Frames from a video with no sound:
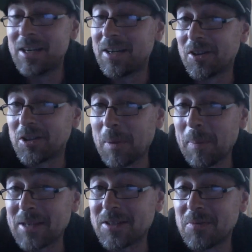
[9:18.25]
And I'll be
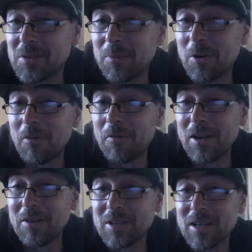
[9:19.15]
back soon with some more
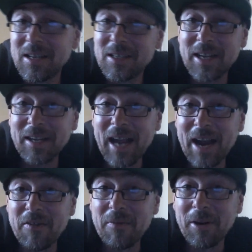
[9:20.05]
reviews. Take care,
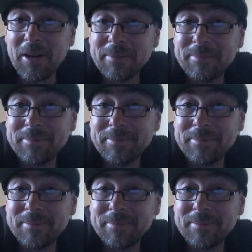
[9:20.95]
everybody.